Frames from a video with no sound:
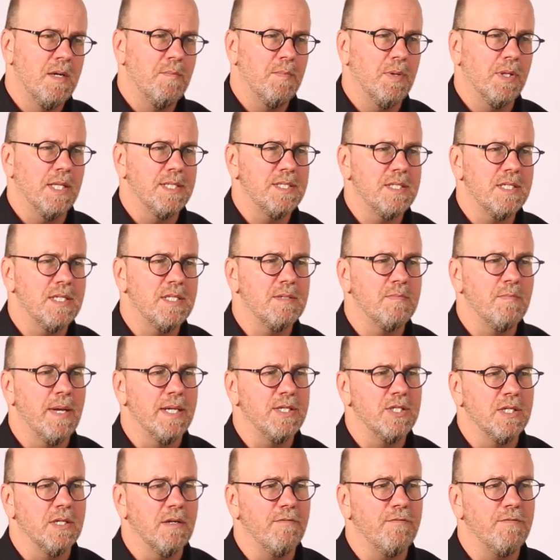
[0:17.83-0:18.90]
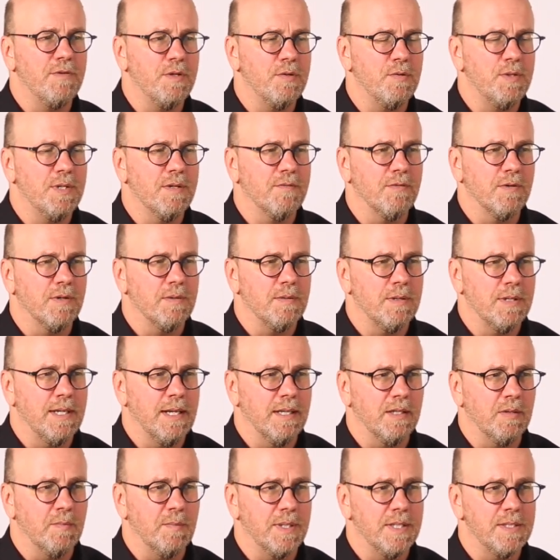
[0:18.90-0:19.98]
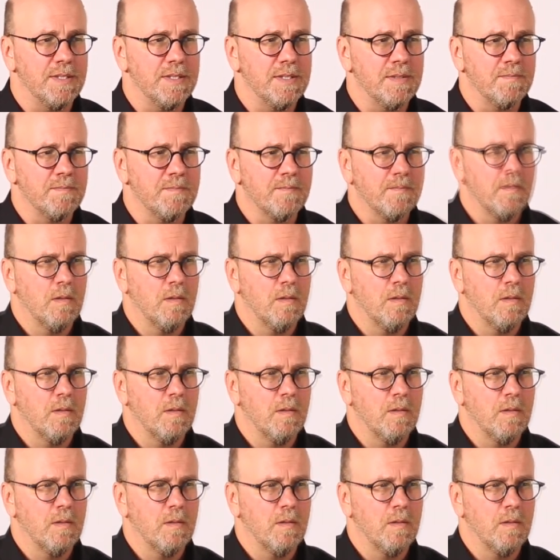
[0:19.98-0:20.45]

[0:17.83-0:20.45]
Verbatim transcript: But let's just mention a few different elements.